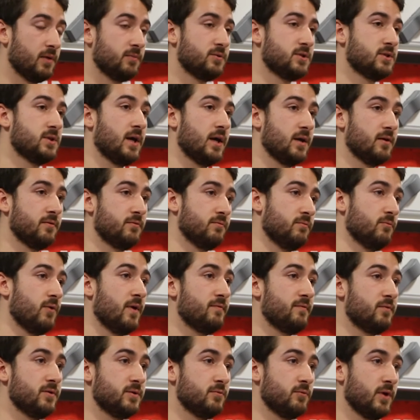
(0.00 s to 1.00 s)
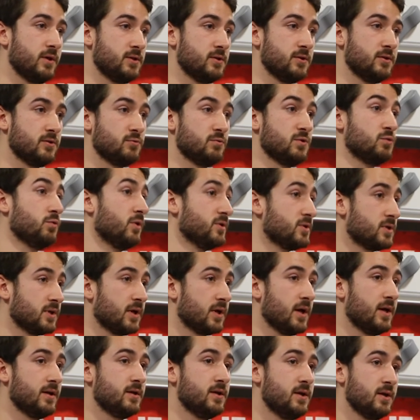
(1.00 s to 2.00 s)
state of re residence, which once
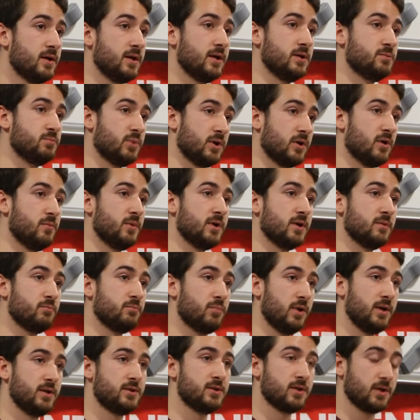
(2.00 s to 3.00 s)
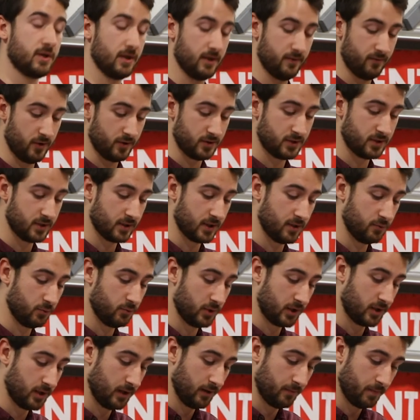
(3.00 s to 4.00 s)
again is becoming politically a very sticky
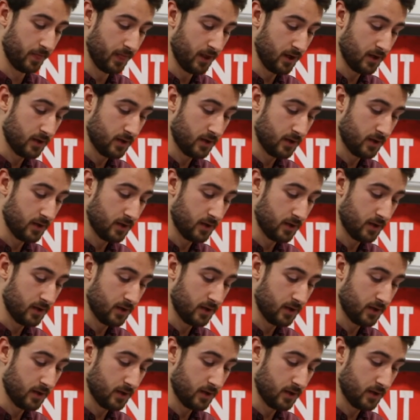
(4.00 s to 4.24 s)
wicket.